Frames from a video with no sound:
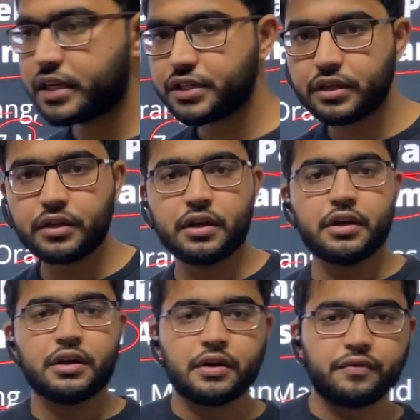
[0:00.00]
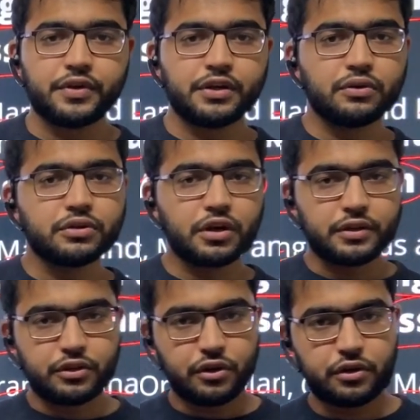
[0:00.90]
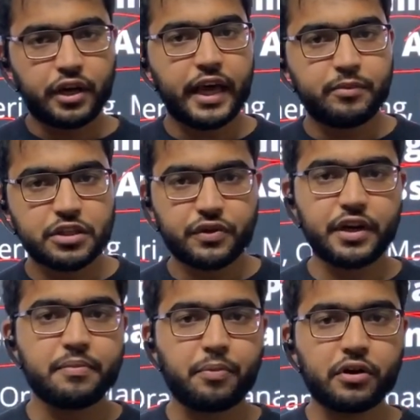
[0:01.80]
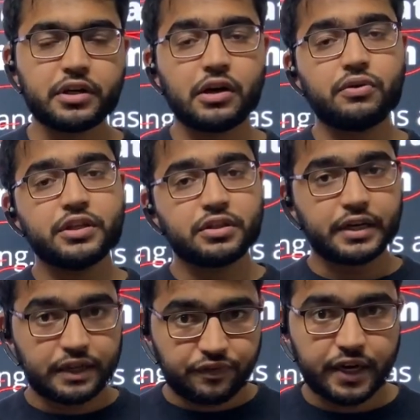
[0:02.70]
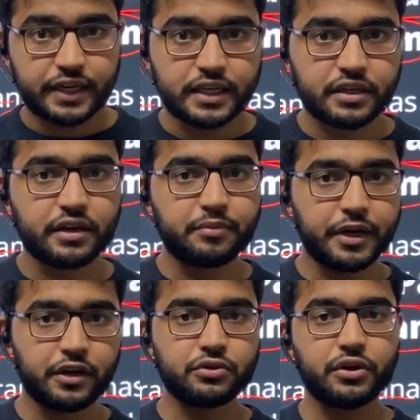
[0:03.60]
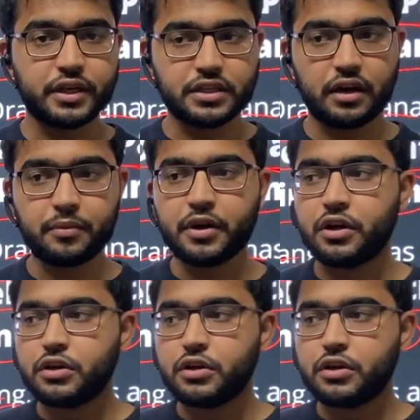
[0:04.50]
session, we know that your time is very important. Now only 35 days are remaining to the exam.